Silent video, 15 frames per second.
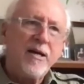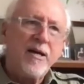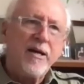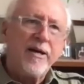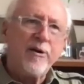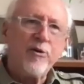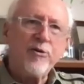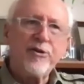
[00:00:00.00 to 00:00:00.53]

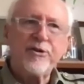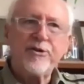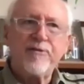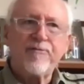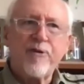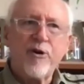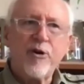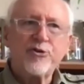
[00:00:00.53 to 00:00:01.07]
And on the
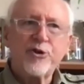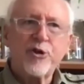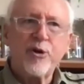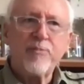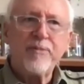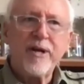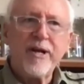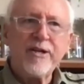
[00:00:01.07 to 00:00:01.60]
defrost
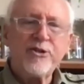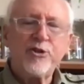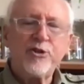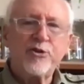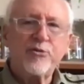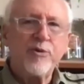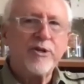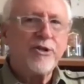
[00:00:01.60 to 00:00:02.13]
termination
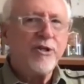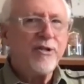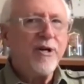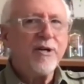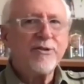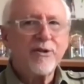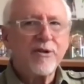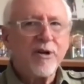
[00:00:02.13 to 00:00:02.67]
switch, it
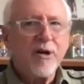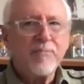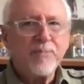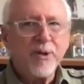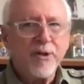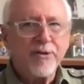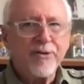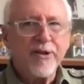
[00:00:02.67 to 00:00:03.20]
does a
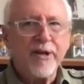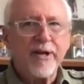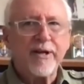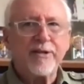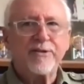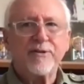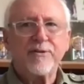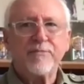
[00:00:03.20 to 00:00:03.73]
couple of
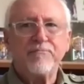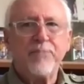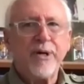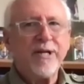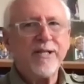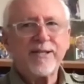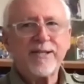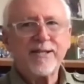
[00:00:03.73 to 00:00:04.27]
things,
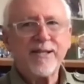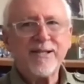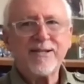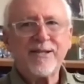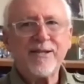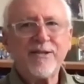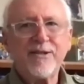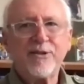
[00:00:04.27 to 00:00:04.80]
but it's
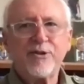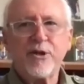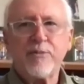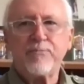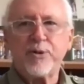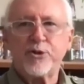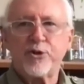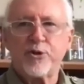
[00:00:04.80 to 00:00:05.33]
sensing the
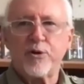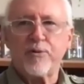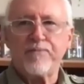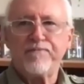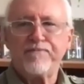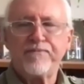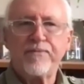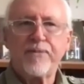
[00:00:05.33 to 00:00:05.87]
temperature,
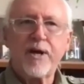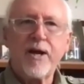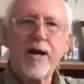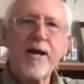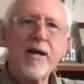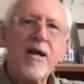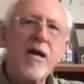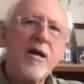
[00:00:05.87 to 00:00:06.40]

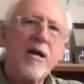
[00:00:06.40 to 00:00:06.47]
okay?